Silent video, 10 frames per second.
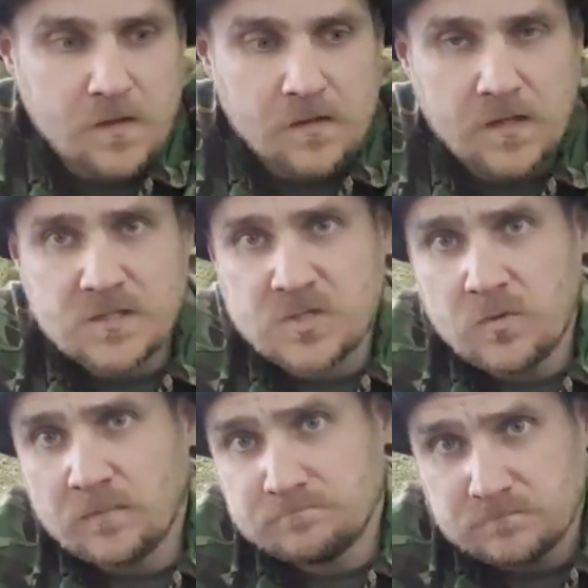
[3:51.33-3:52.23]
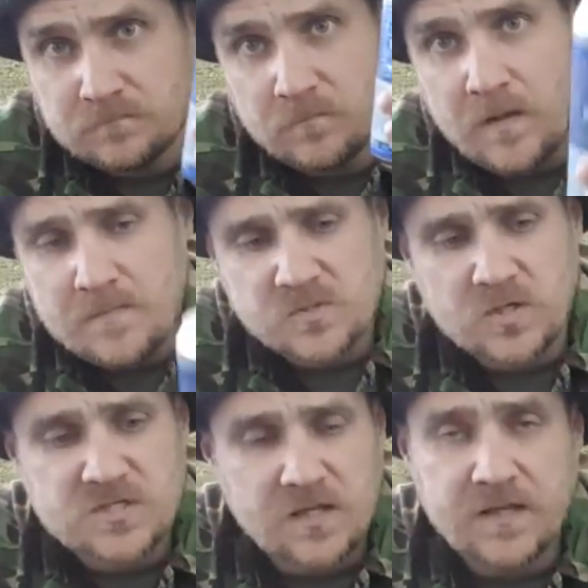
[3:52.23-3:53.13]
Yeah, so I'm just going
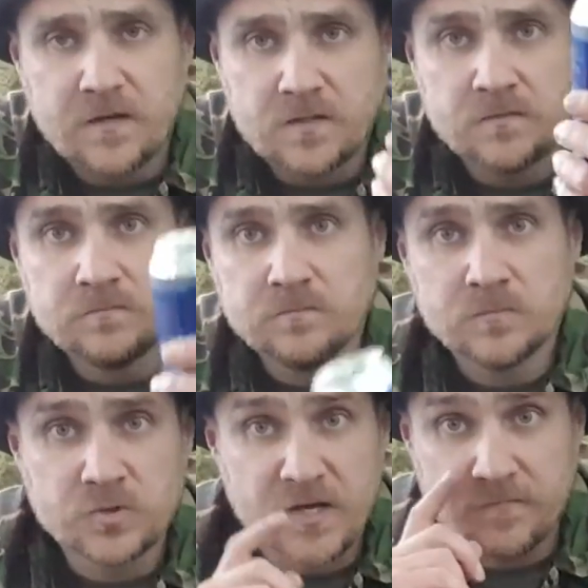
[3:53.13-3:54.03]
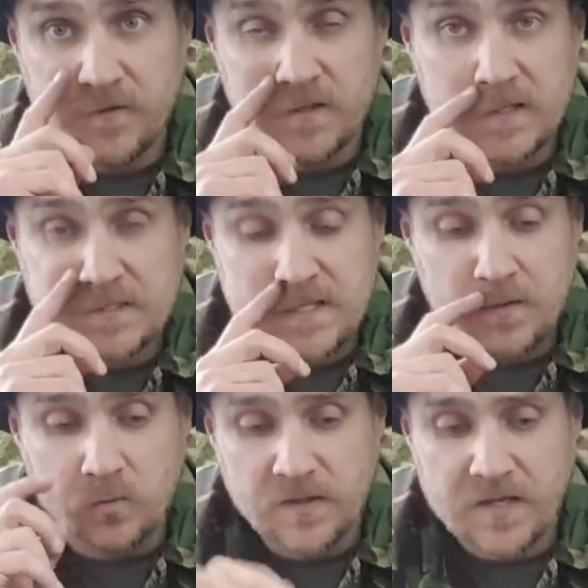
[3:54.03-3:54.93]
to chill here and drink a few of these, and then I'm
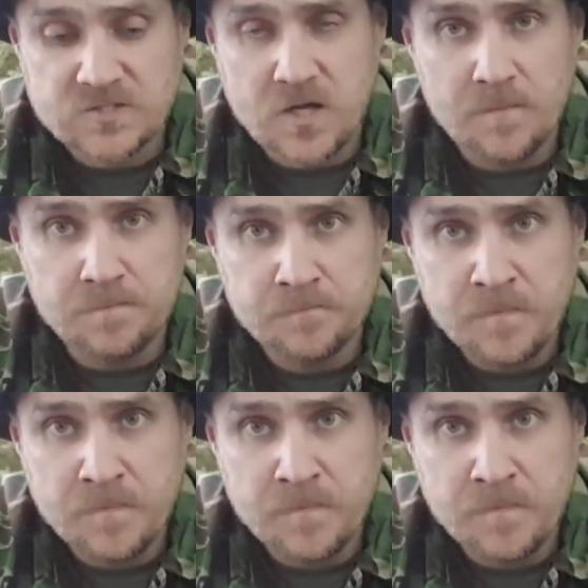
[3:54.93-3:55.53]
going to get some